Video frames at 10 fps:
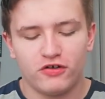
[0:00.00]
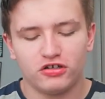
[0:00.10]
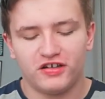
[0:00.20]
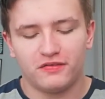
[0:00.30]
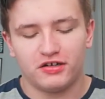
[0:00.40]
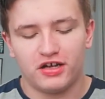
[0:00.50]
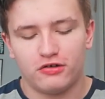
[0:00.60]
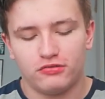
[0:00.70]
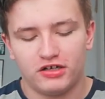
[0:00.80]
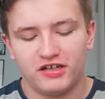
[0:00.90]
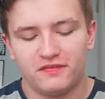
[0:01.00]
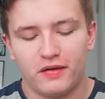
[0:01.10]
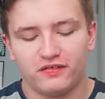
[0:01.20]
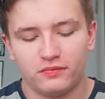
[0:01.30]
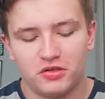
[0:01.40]
got these right now. I need to buy
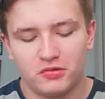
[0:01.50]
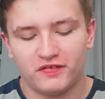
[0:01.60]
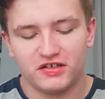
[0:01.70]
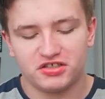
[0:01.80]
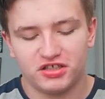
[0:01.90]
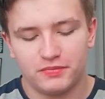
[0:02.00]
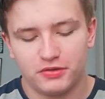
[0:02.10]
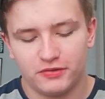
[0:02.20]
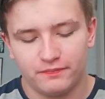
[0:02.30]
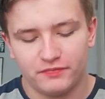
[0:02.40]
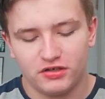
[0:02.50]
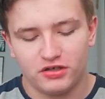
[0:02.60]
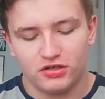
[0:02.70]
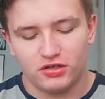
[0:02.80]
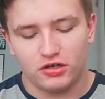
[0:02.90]
some new ones actually, but
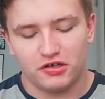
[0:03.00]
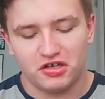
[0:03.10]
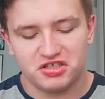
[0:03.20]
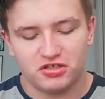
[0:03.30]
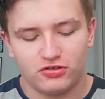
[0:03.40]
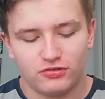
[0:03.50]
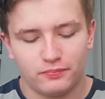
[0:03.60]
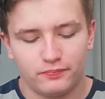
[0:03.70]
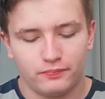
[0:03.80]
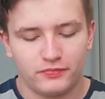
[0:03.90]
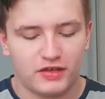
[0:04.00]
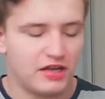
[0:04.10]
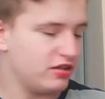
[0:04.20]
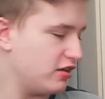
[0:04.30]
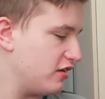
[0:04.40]
I usually
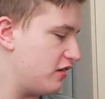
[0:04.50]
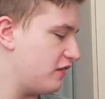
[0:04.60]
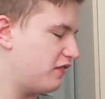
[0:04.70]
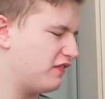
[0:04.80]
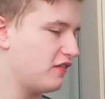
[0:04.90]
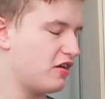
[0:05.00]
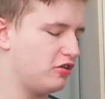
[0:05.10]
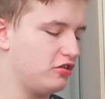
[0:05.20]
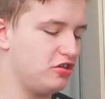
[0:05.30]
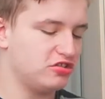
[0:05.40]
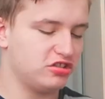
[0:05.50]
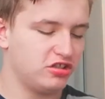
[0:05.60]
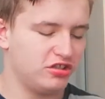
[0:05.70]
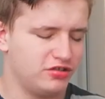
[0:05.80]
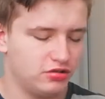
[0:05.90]
get this, and I'll usually